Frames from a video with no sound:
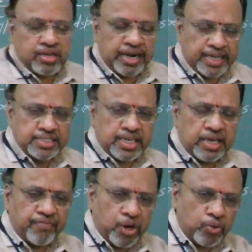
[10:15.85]
Let us say
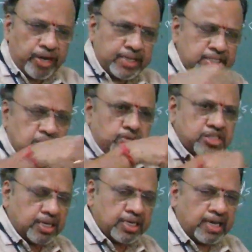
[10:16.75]
if I rotate the
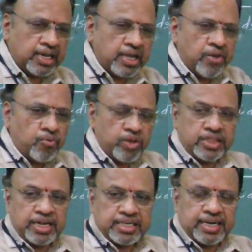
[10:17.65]
semicircle with
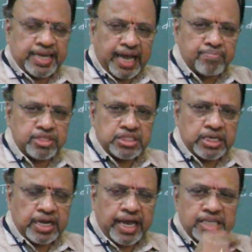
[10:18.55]
that
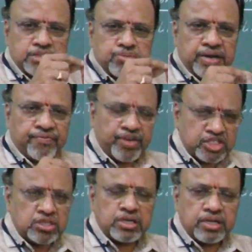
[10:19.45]
diameter as my
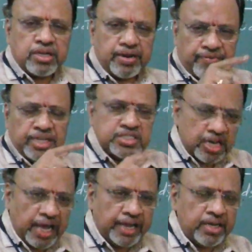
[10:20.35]
fixed reference
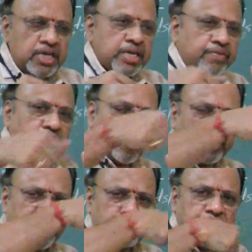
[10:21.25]
line, if I
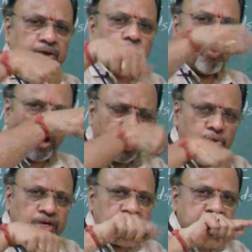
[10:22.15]
rotate by one
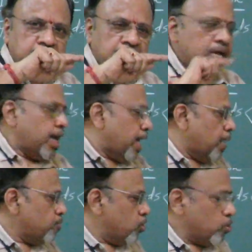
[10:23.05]
rotation, I
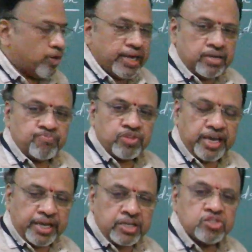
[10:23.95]
am going to get
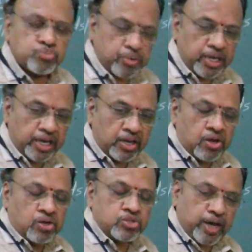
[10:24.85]
a
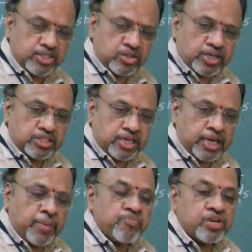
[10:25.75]
sphere. So as you can
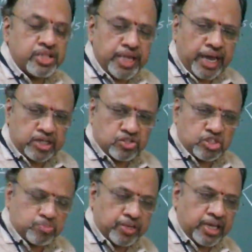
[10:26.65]
see, in the case of the
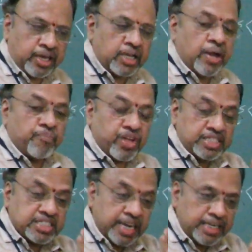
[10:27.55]
sphere, the
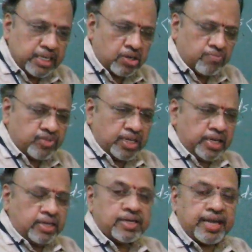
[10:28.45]
center of
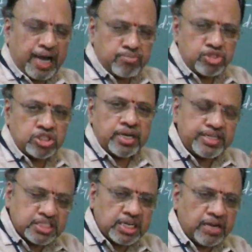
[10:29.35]
the diameter
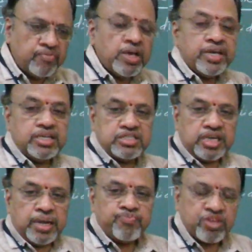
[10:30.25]
itself is
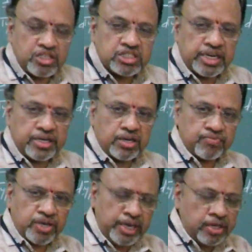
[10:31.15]
the center
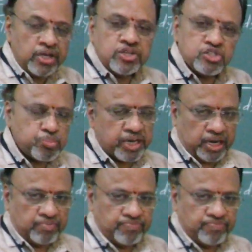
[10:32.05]
of the sphere.